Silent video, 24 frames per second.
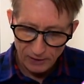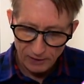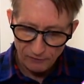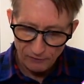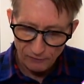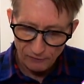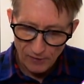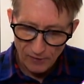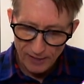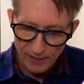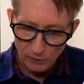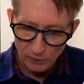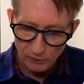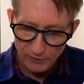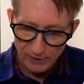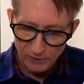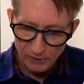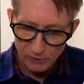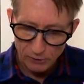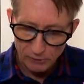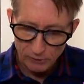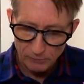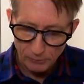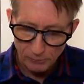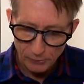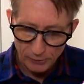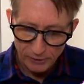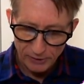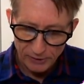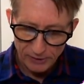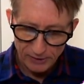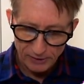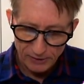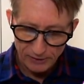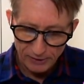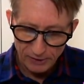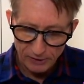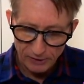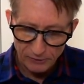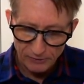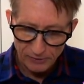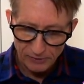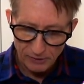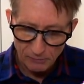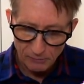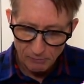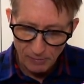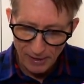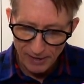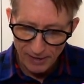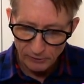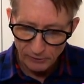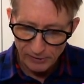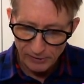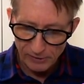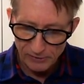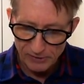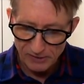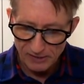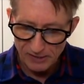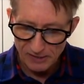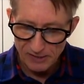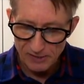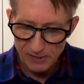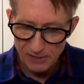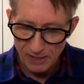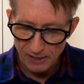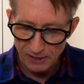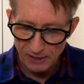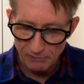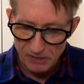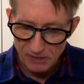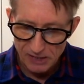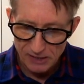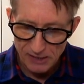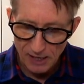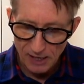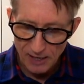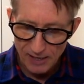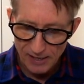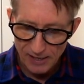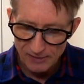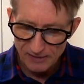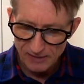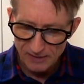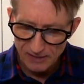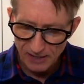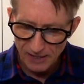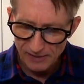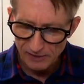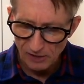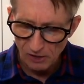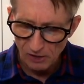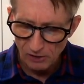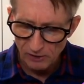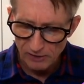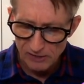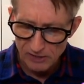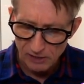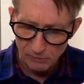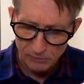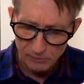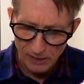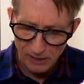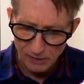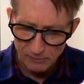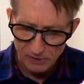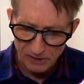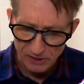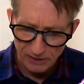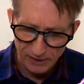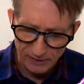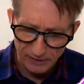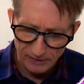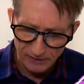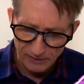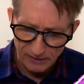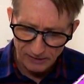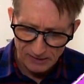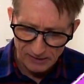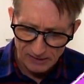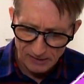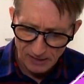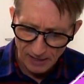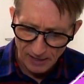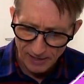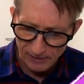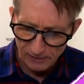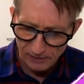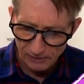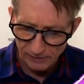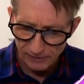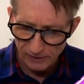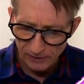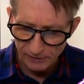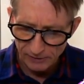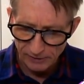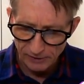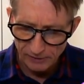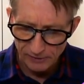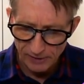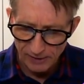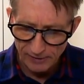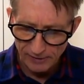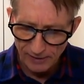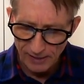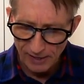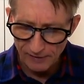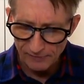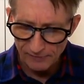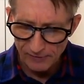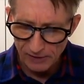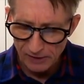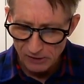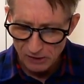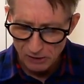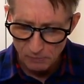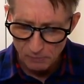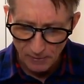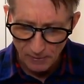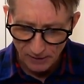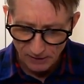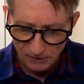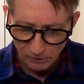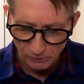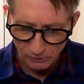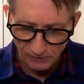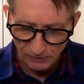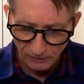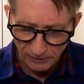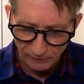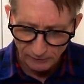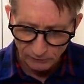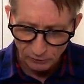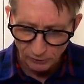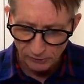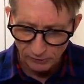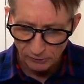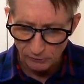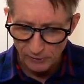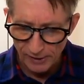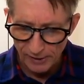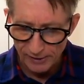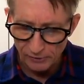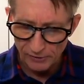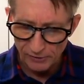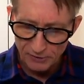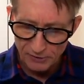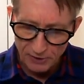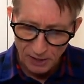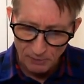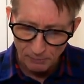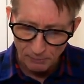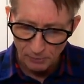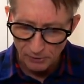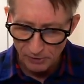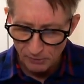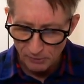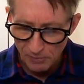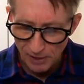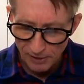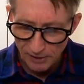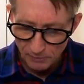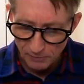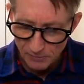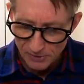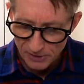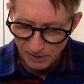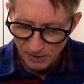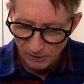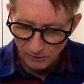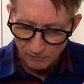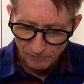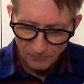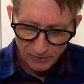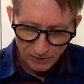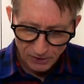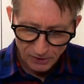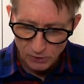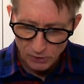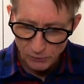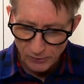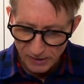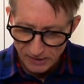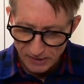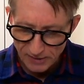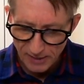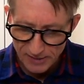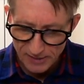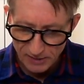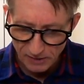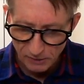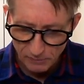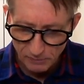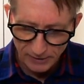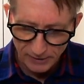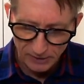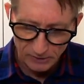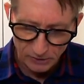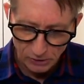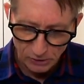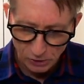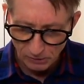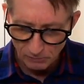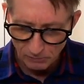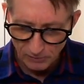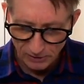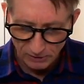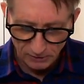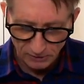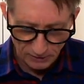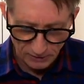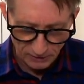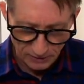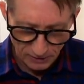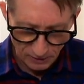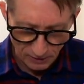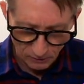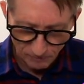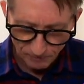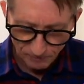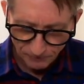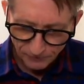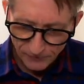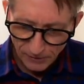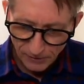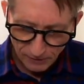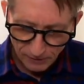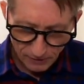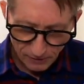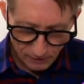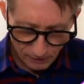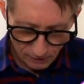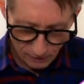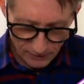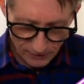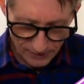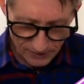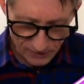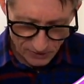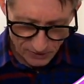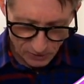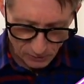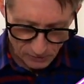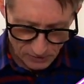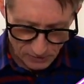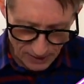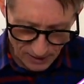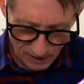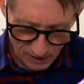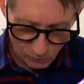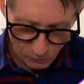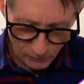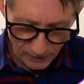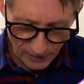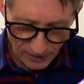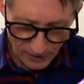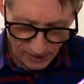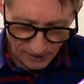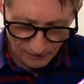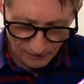file that you're put it in there and then the background is the same size, it's kind of hard sometimes to get it exactly in there and not have any space on the left or the right or the top or the bottom. So just resize it a bit and you should be good to go. Alright, so now we have